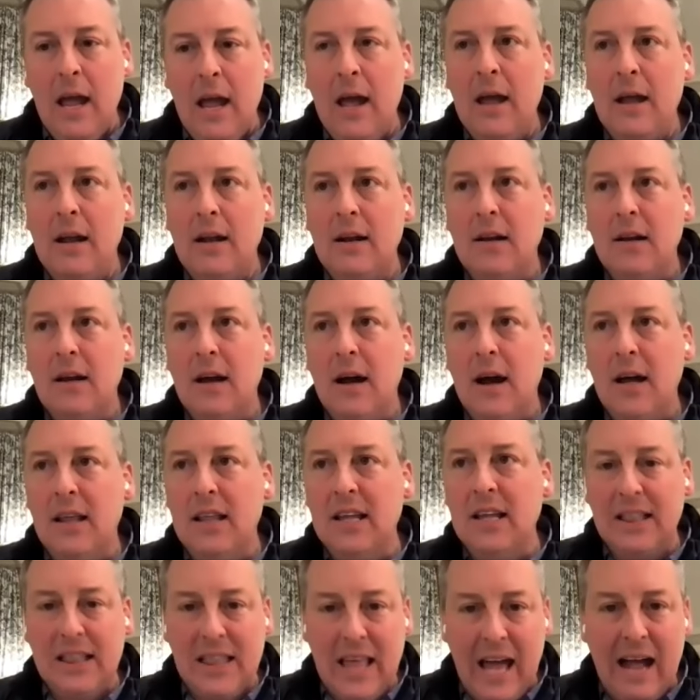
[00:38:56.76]
And
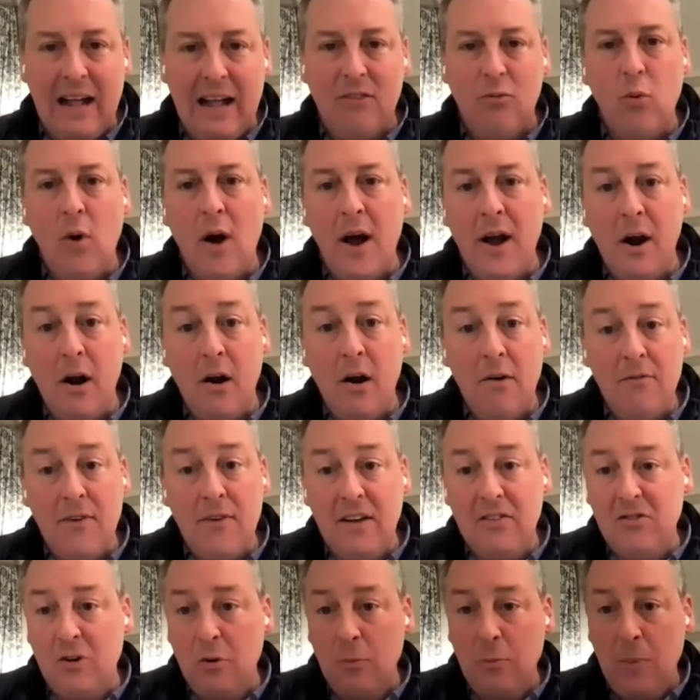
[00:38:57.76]
I think that's why our
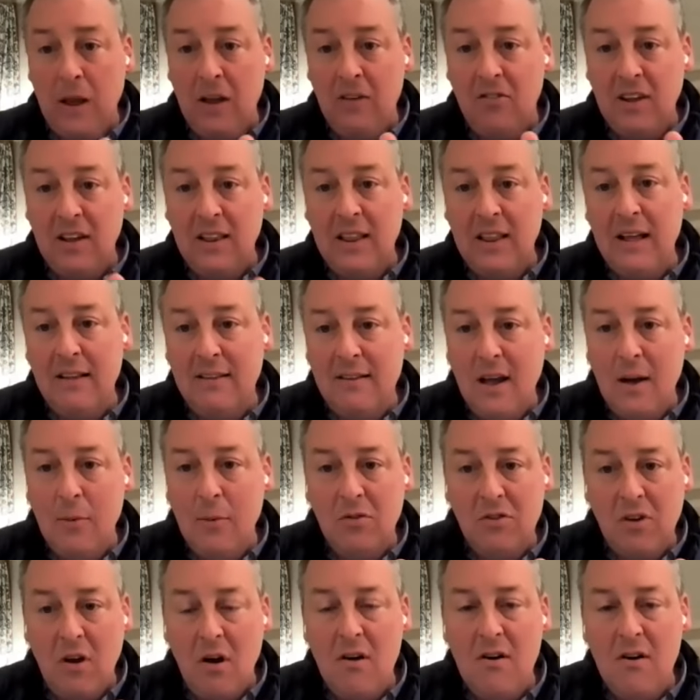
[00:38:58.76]
investor base at that time
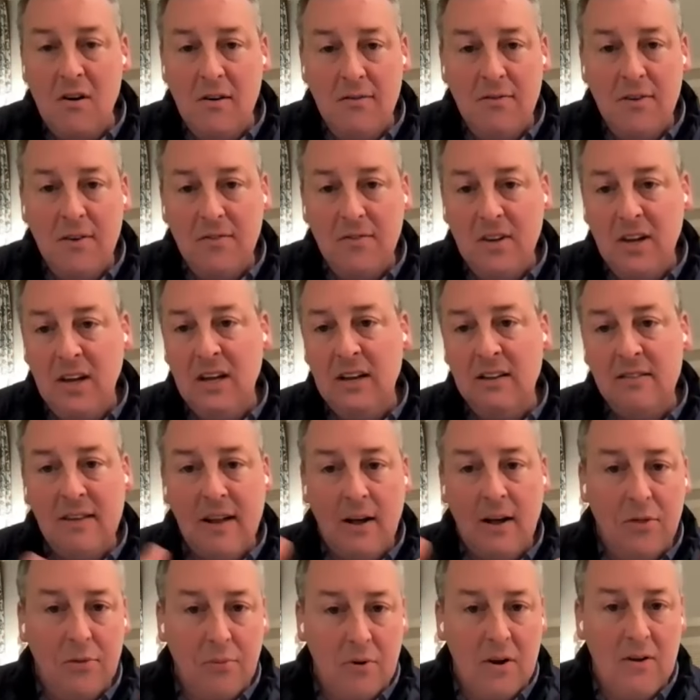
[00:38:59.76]
was 115. It's
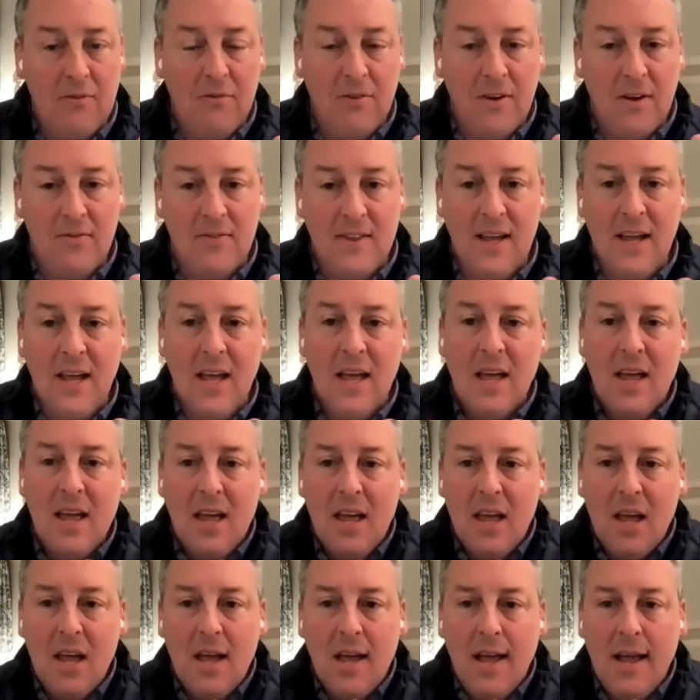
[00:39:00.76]
now 350
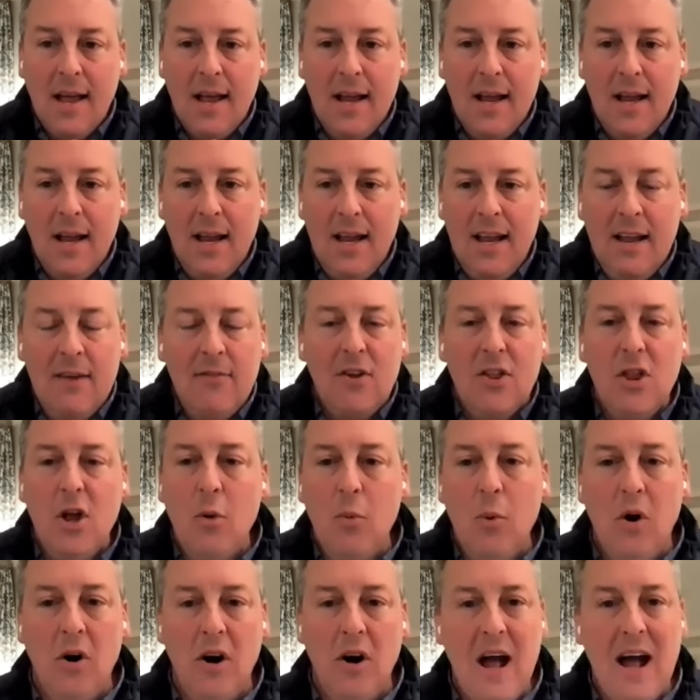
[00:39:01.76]
even though
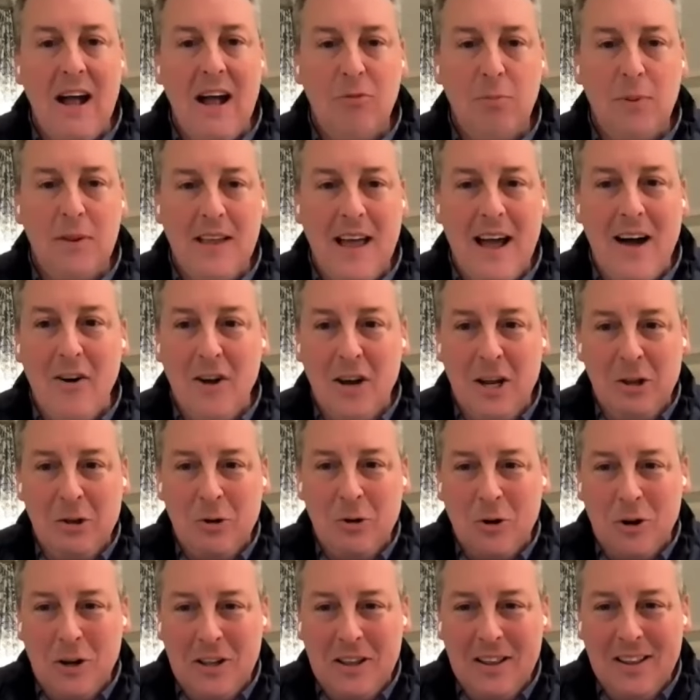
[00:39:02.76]
we're in hospitality
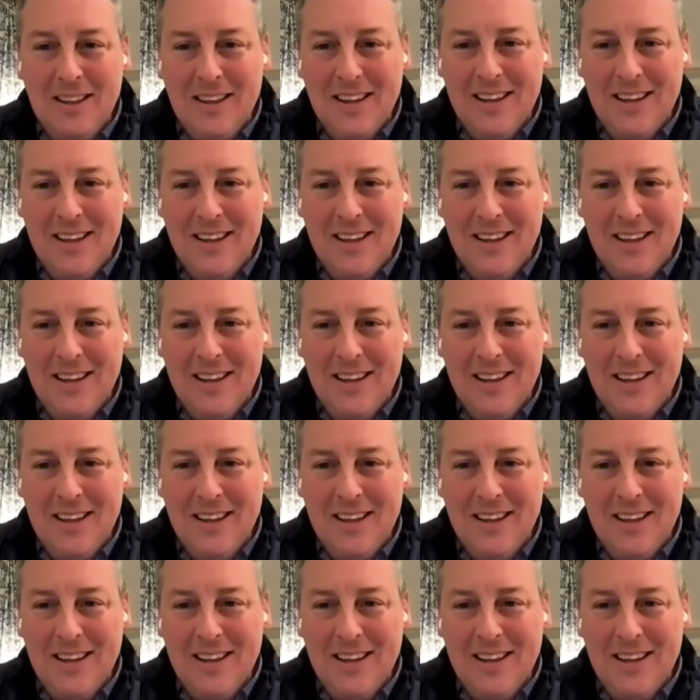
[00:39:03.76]
during